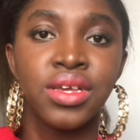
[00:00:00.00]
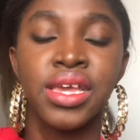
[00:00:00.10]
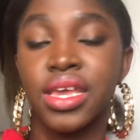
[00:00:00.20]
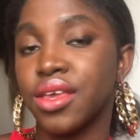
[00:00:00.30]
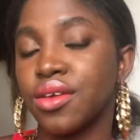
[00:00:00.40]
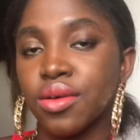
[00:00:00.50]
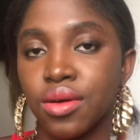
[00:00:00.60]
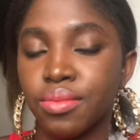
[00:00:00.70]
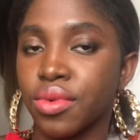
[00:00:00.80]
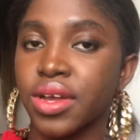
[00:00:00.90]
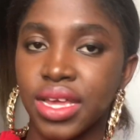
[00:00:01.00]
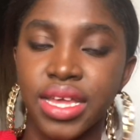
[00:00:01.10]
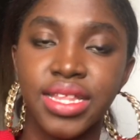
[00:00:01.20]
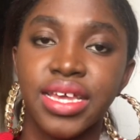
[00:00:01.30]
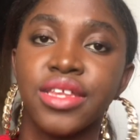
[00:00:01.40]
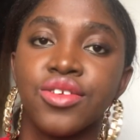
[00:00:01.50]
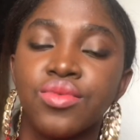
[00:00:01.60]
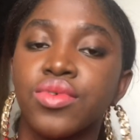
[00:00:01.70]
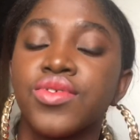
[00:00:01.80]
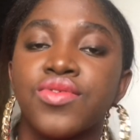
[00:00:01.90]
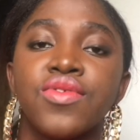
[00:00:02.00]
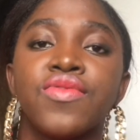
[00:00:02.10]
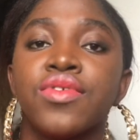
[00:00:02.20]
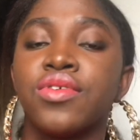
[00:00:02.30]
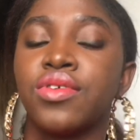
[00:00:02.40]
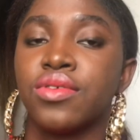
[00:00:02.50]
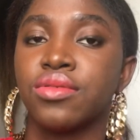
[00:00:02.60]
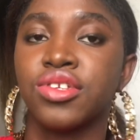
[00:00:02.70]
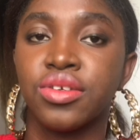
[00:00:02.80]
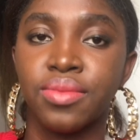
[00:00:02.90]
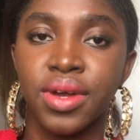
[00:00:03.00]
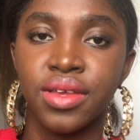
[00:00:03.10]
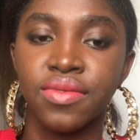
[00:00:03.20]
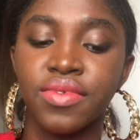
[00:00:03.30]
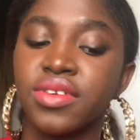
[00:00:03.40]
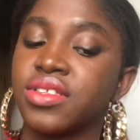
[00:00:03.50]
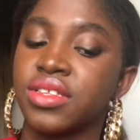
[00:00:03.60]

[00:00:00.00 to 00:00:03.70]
in your pocket and you want to go for cheaper university,